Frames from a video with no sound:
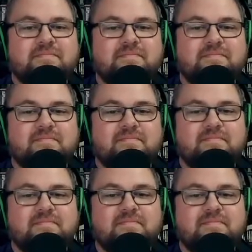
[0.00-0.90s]

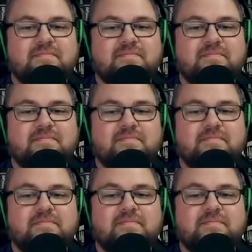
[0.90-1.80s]

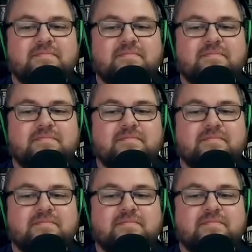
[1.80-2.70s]

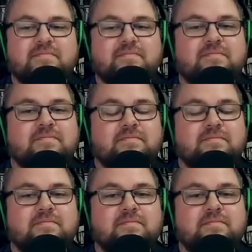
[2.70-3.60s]

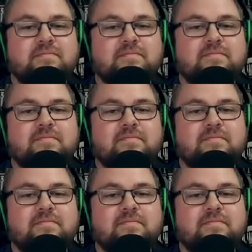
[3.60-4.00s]
[no speech]